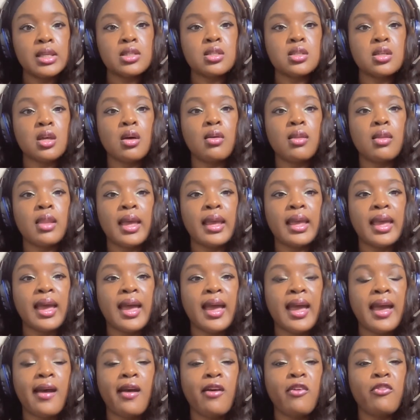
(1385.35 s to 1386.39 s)
So I
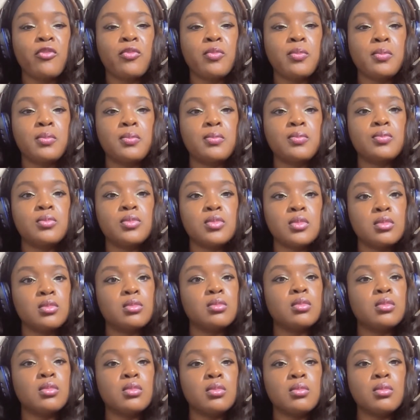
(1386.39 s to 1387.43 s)
have
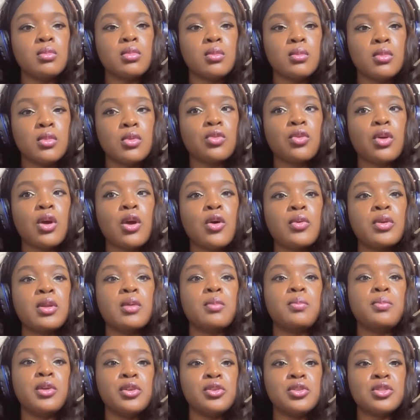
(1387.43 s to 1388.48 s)
grown
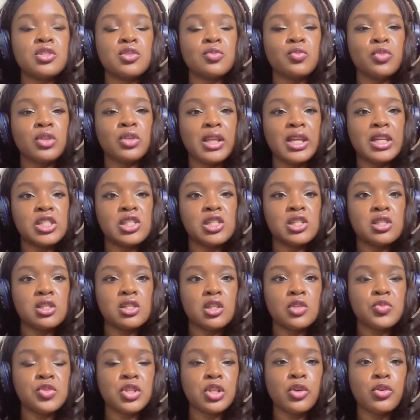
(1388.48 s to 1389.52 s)
and built some
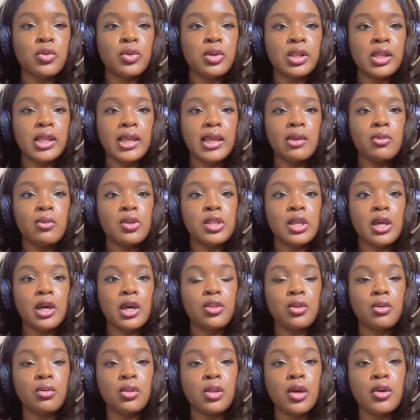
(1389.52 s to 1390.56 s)
relationships locally with
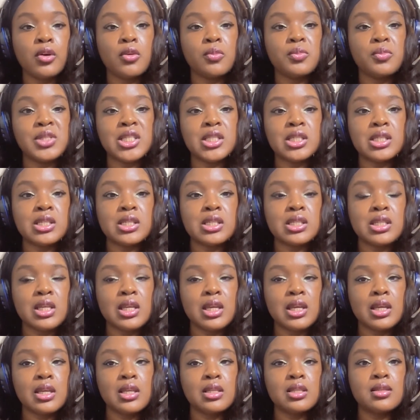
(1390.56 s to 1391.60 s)
other local
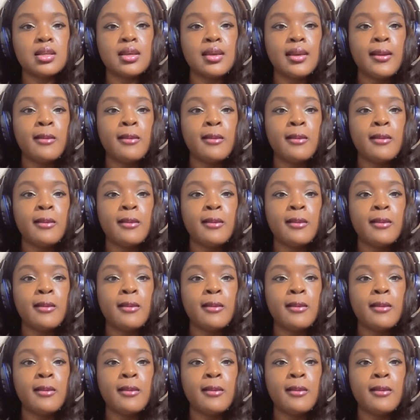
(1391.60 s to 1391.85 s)
businesses.